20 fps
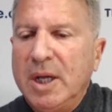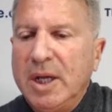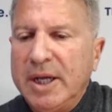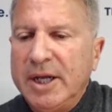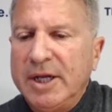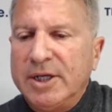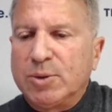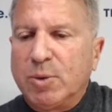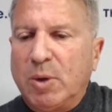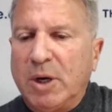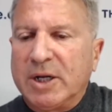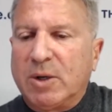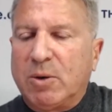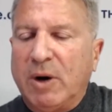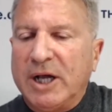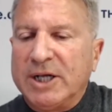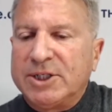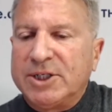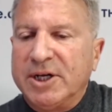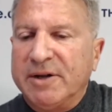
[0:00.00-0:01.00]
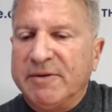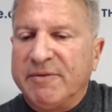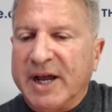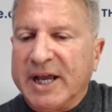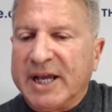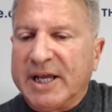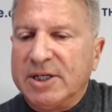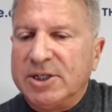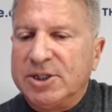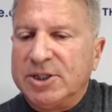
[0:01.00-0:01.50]
Here's one question, if
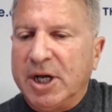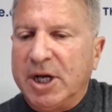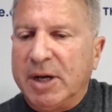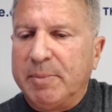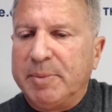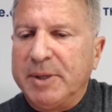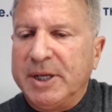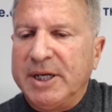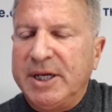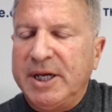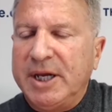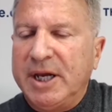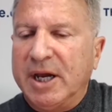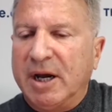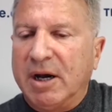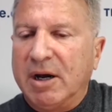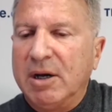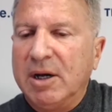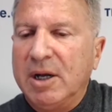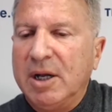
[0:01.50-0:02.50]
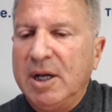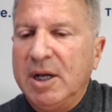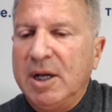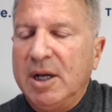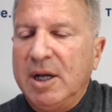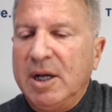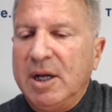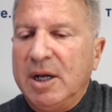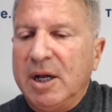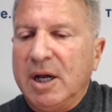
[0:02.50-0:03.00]
I could jump in here,
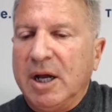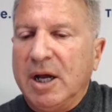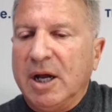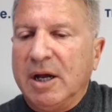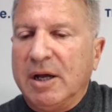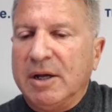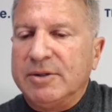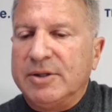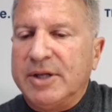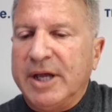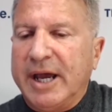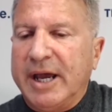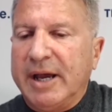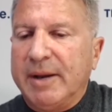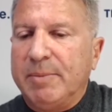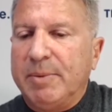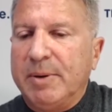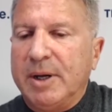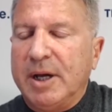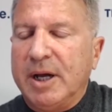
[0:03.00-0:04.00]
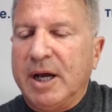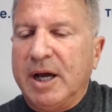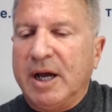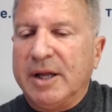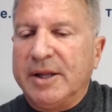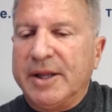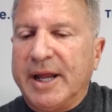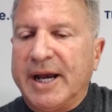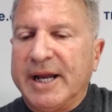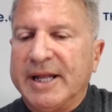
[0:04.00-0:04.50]
Deb,
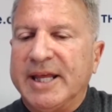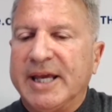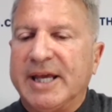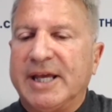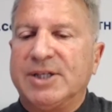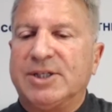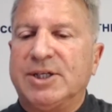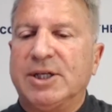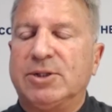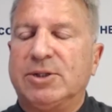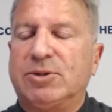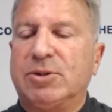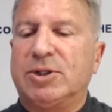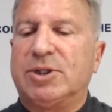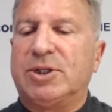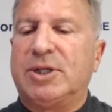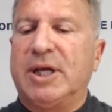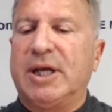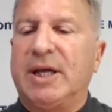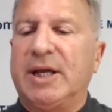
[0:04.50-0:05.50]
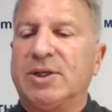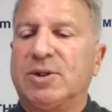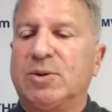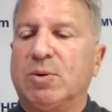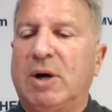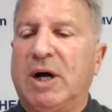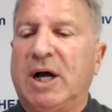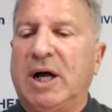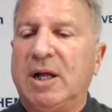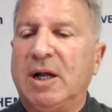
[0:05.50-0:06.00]
that I think is interesting as
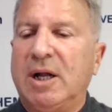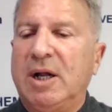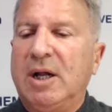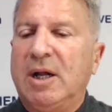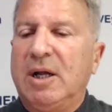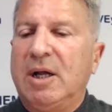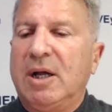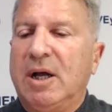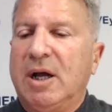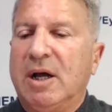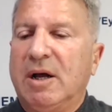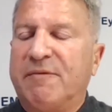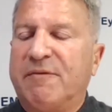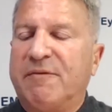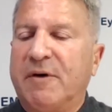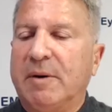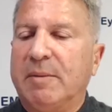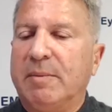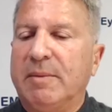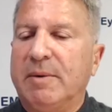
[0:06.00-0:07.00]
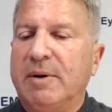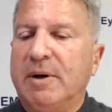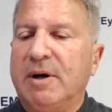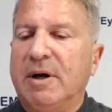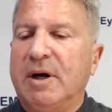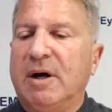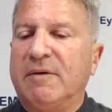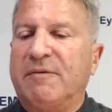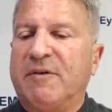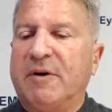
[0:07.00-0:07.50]
well, from
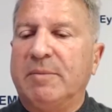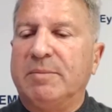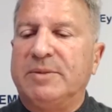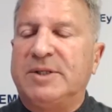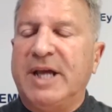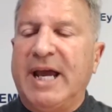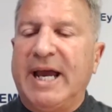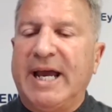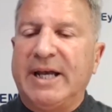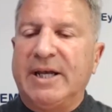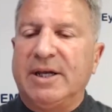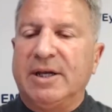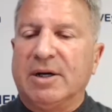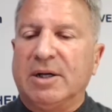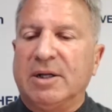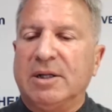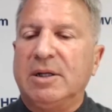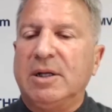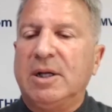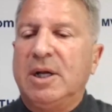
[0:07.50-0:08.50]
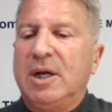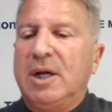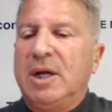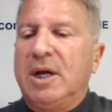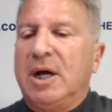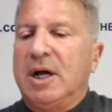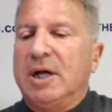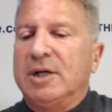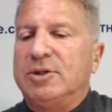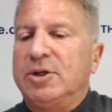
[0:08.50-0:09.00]
Daniel.
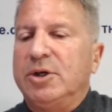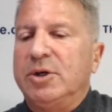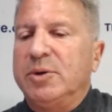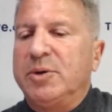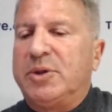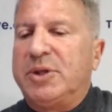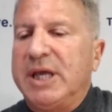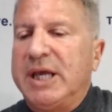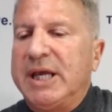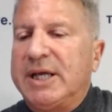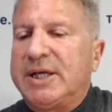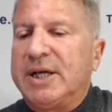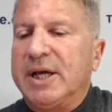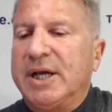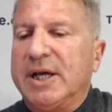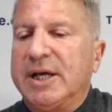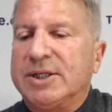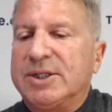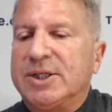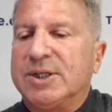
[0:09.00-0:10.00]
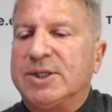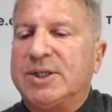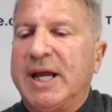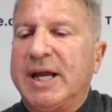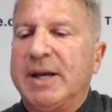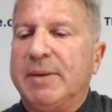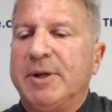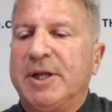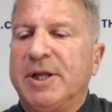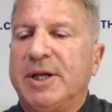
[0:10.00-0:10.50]
Do you think
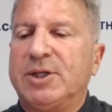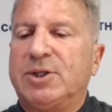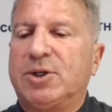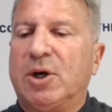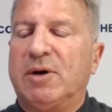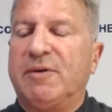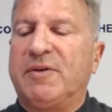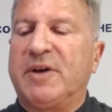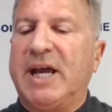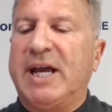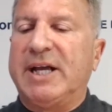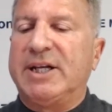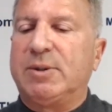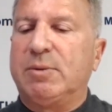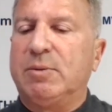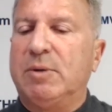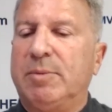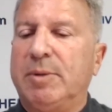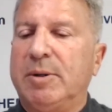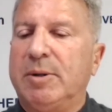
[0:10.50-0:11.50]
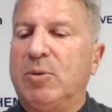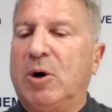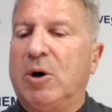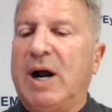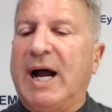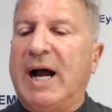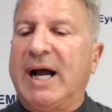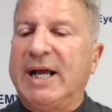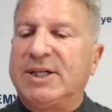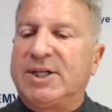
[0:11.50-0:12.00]
sustainability certification will be
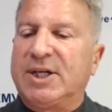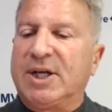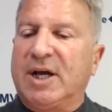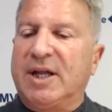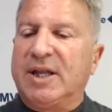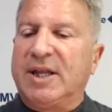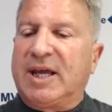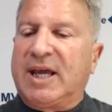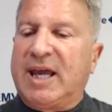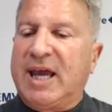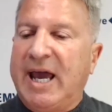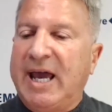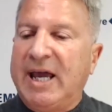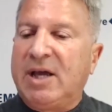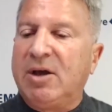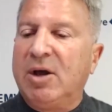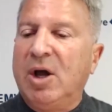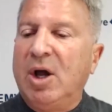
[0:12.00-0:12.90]
more icing on the cake,